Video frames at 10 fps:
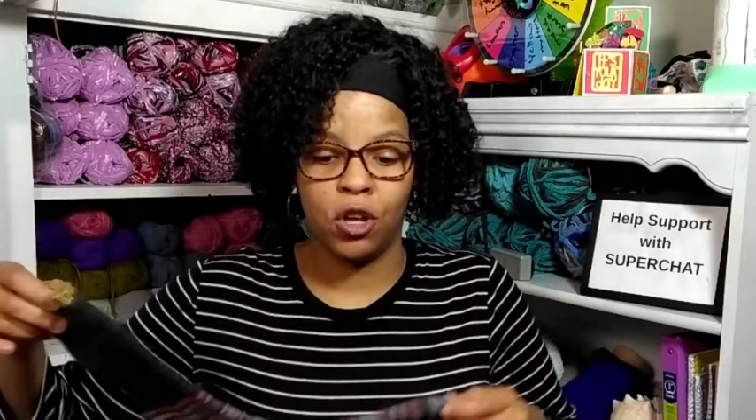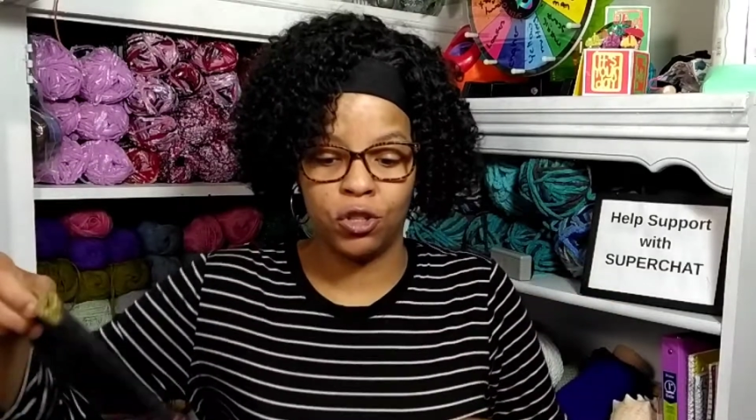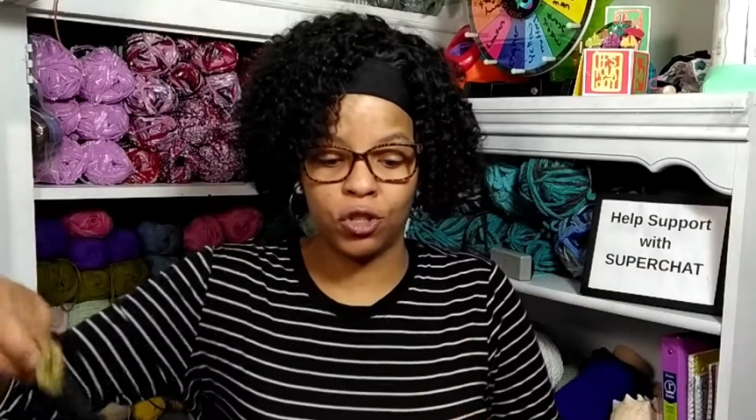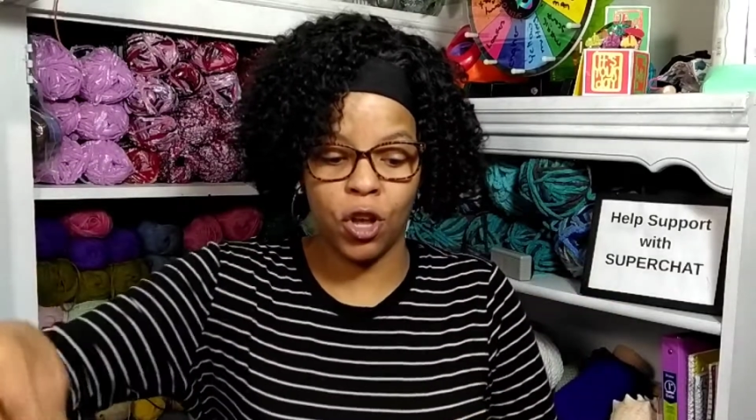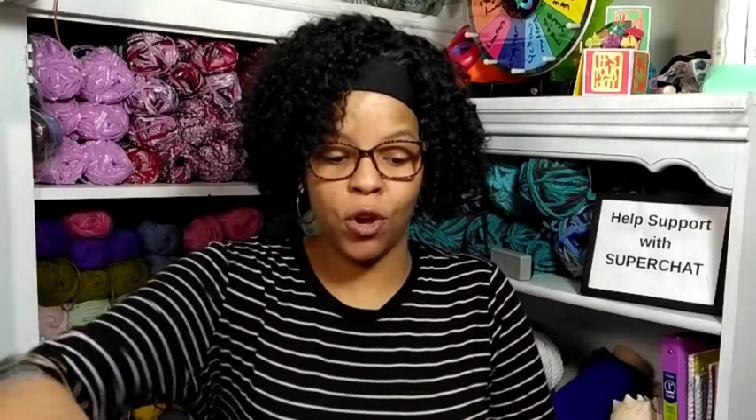
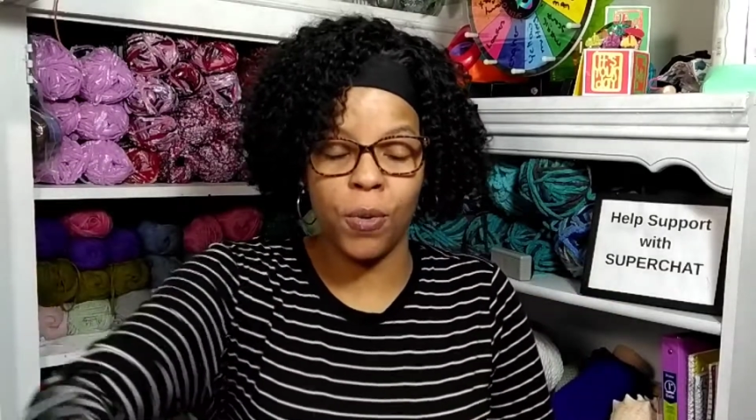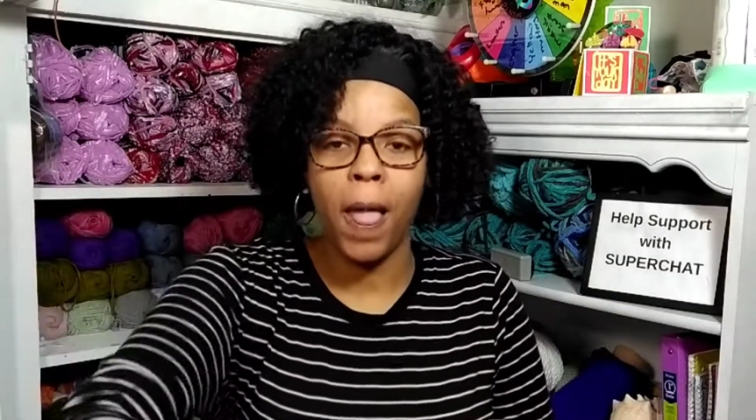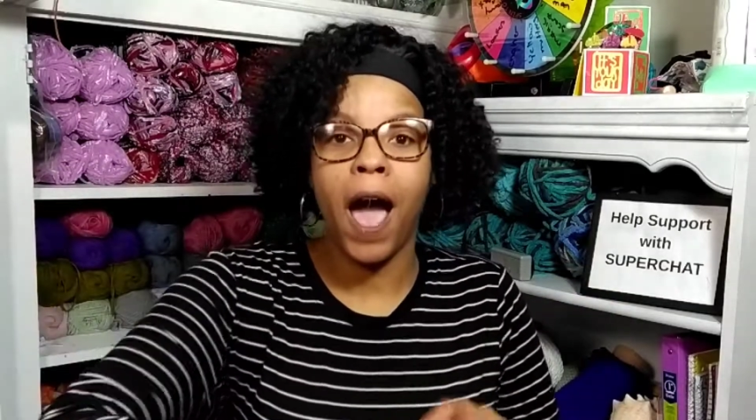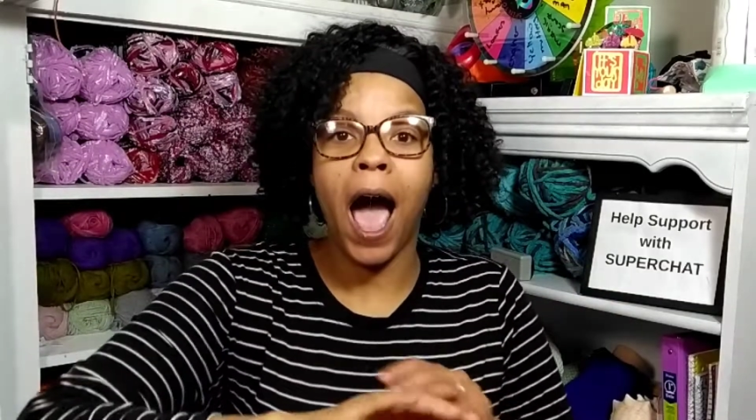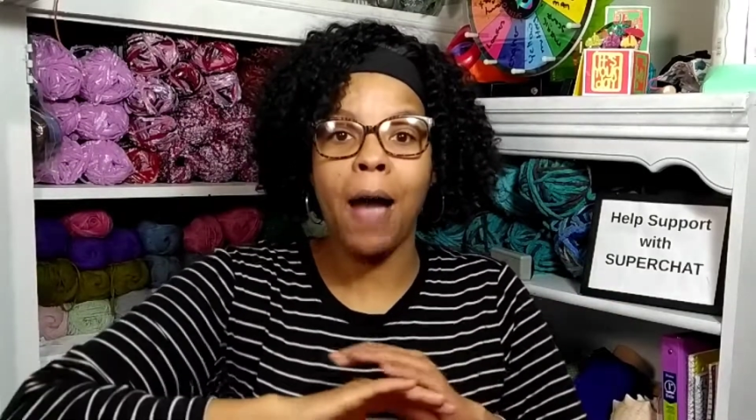So
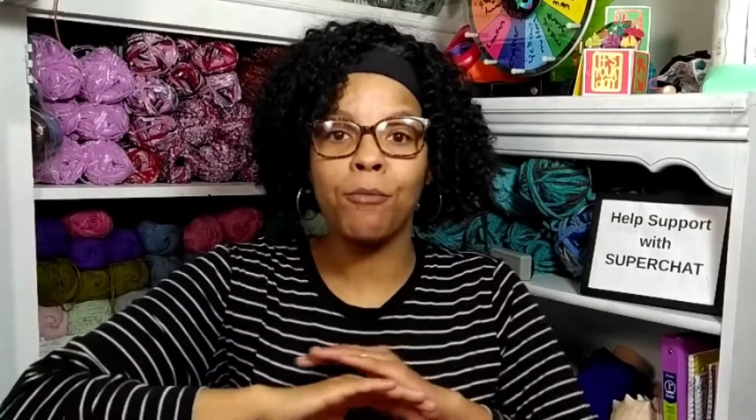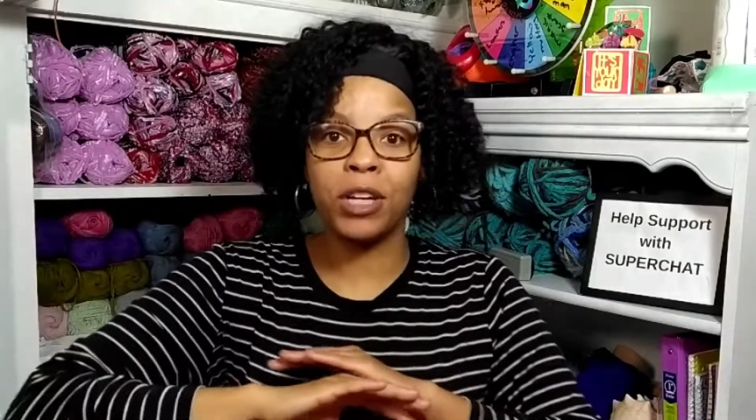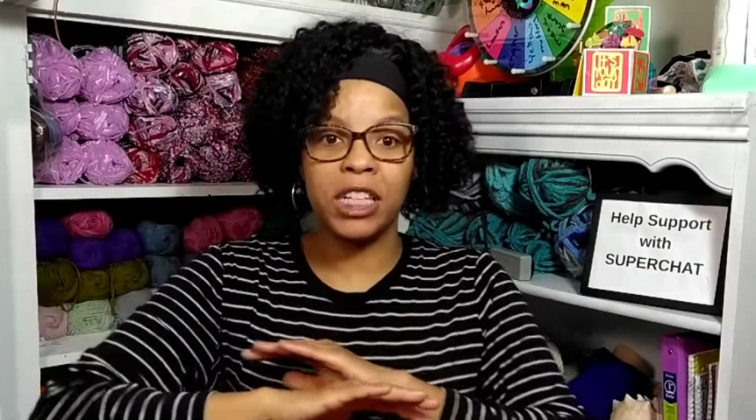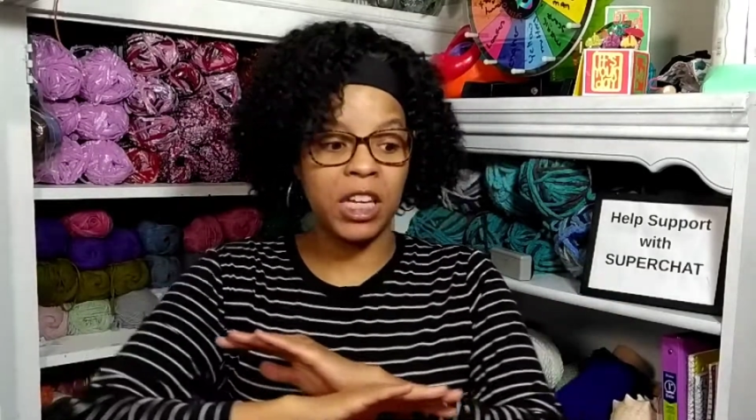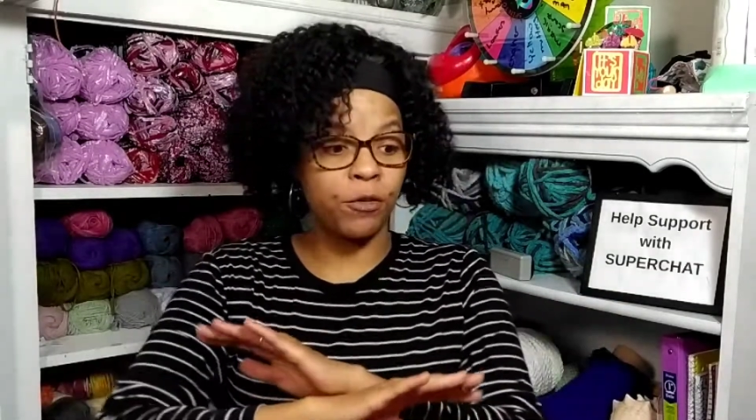I'm
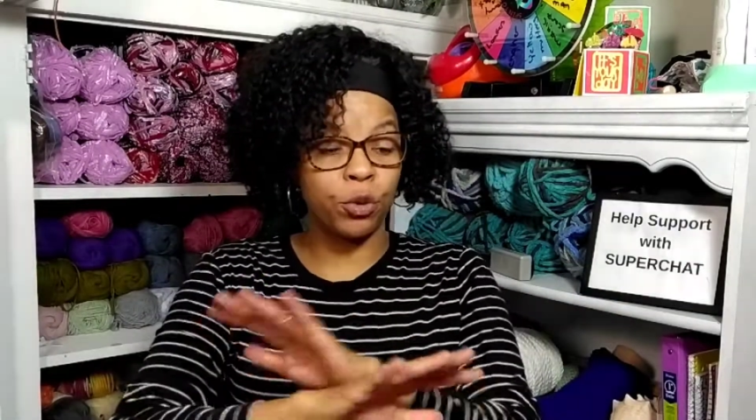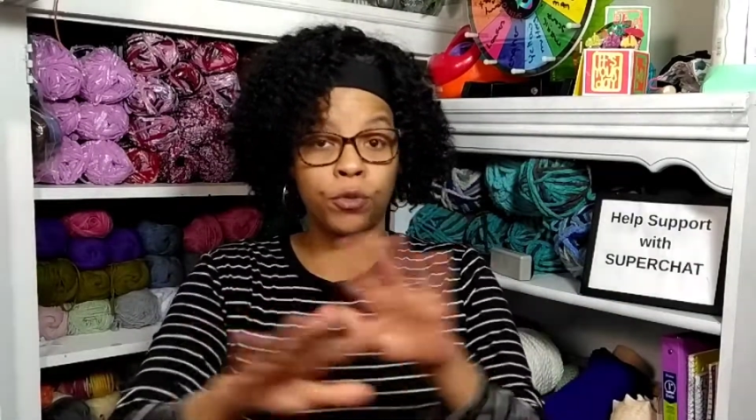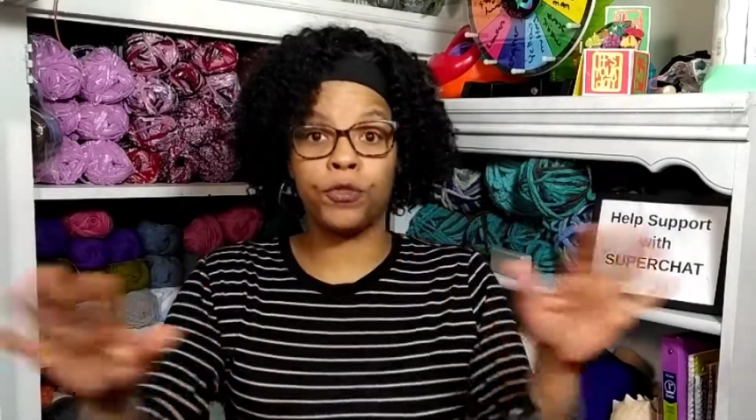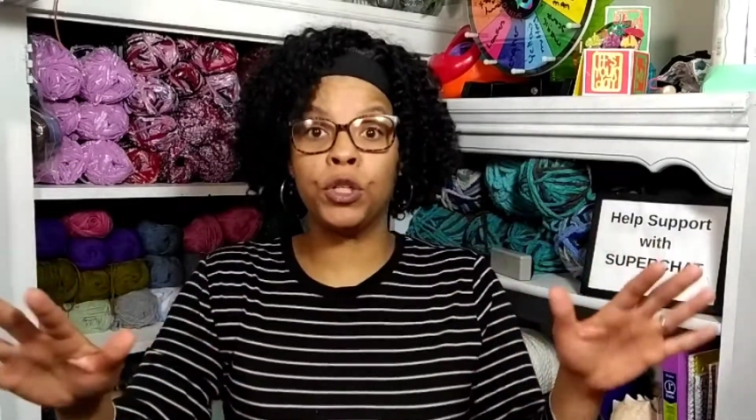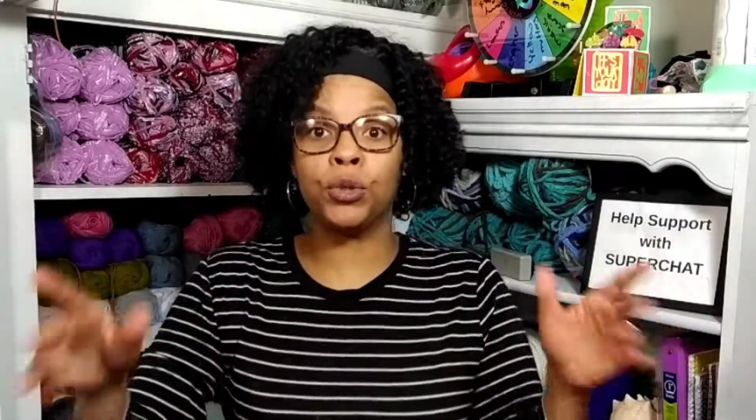ready to give you a
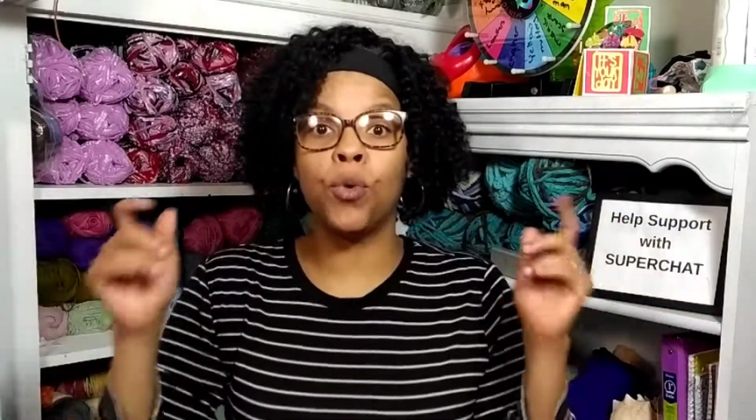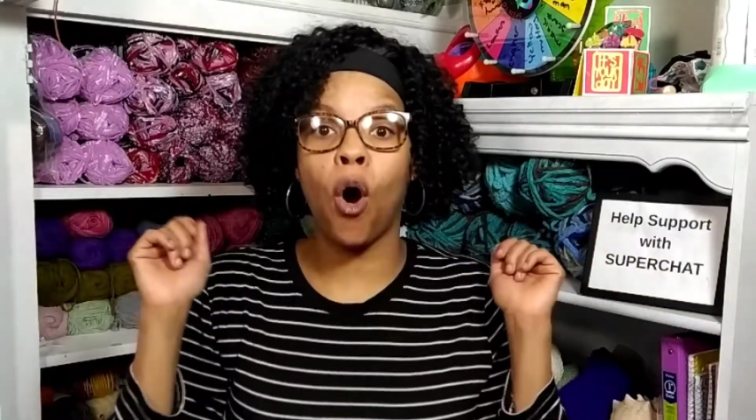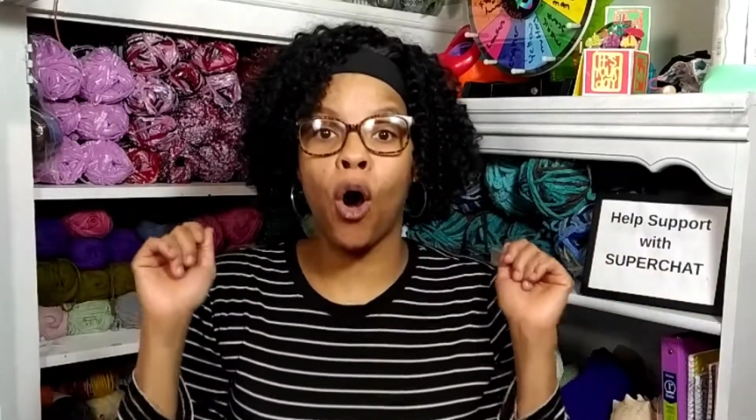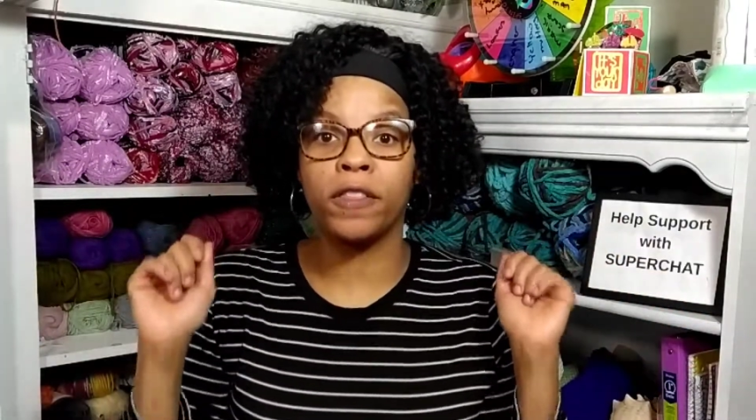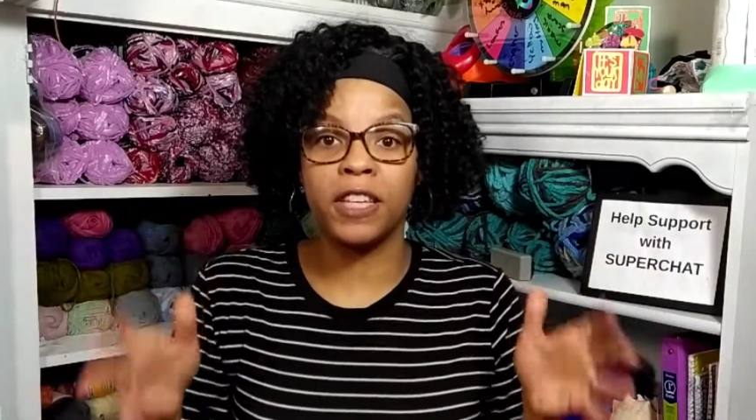review
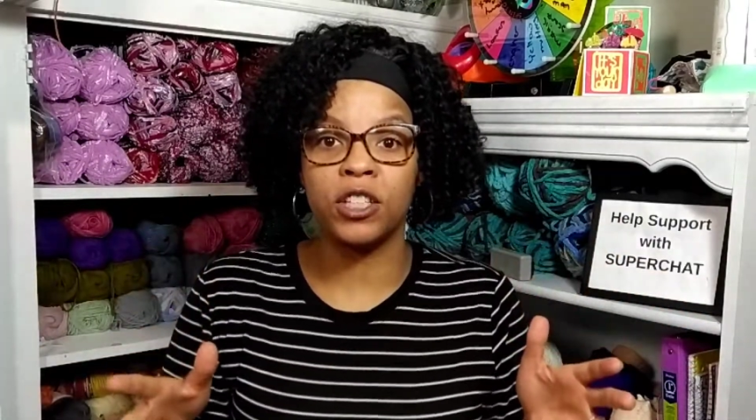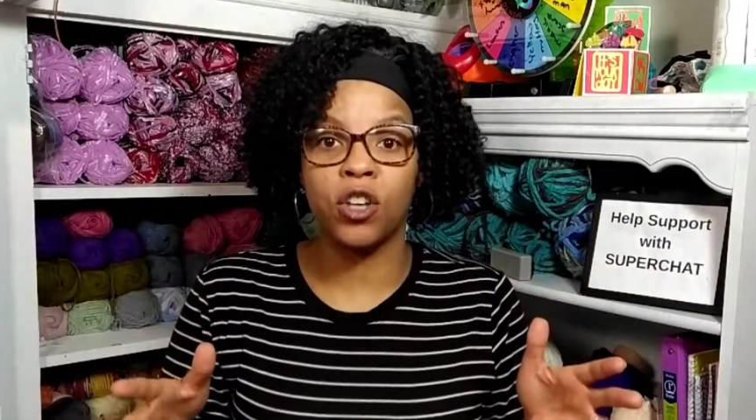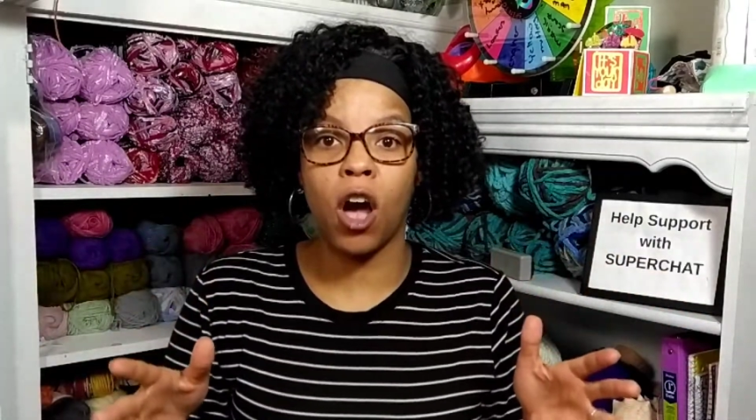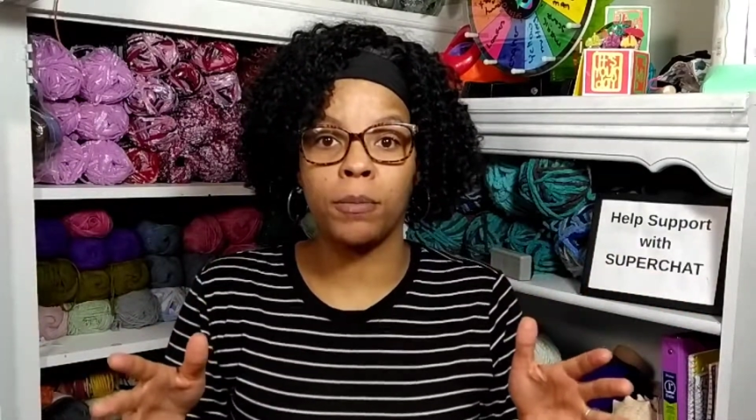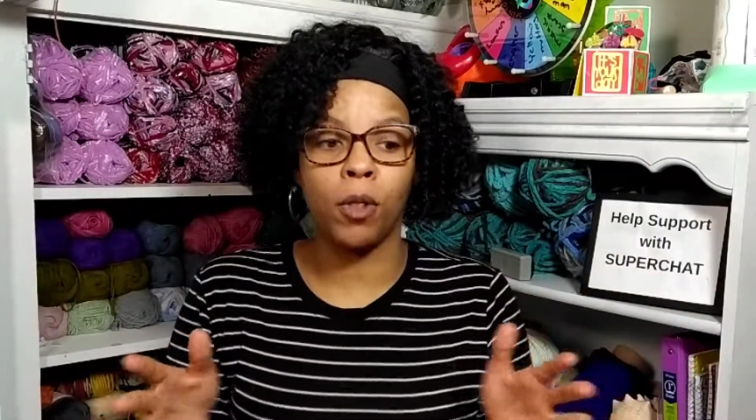on these sock